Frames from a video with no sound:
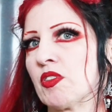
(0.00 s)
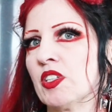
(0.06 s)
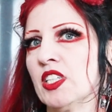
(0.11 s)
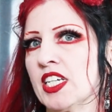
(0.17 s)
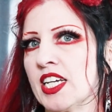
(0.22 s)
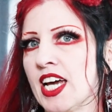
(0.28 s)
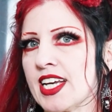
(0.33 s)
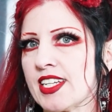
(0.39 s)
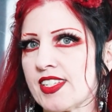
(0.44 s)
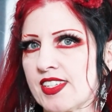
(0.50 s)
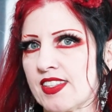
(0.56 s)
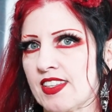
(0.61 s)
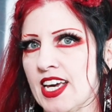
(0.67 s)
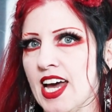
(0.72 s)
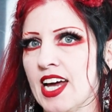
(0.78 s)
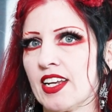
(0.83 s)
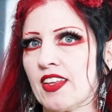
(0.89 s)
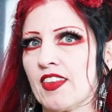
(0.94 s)
really nice at
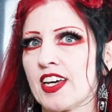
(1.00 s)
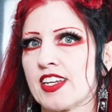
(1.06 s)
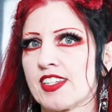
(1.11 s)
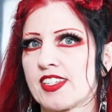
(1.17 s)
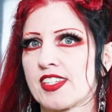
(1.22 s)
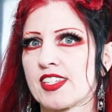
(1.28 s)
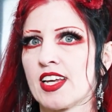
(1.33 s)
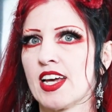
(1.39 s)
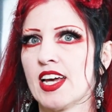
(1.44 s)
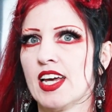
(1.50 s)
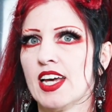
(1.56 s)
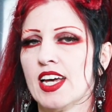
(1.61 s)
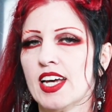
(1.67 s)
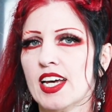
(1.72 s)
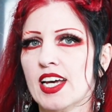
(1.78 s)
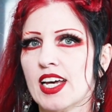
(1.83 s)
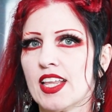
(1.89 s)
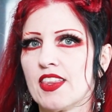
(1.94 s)
the end of this
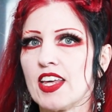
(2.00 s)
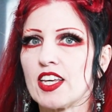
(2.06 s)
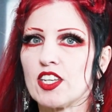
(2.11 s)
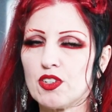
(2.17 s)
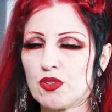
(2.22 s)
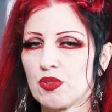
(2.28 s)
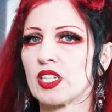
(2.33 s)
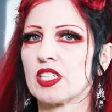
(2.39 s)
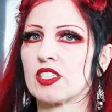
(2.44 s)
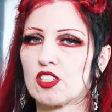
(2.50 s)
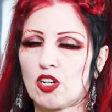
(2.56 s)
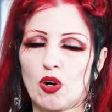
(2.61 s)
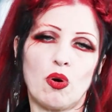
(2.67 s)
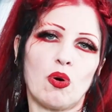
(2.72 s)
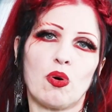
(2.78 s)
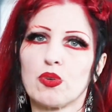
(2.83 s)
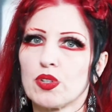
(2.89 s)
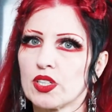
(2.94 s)
that you can
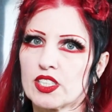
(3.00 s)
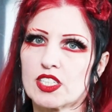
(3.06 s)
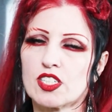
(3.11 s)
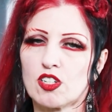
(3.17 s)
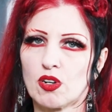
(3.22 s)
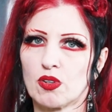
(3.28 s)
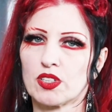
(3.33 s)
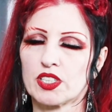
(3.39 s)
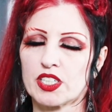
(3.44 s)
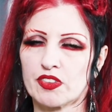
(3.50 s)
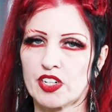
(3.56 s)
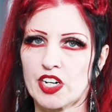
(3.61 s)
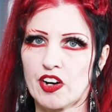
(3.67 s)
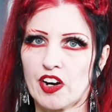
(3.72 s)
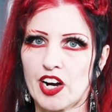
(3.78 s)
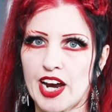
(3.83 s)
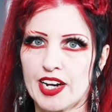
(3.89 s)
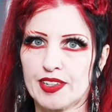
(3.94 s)
totally
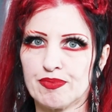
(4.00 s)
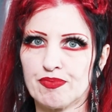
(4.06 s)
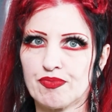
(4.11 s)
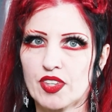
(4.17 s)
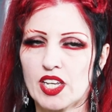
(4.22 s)
recreate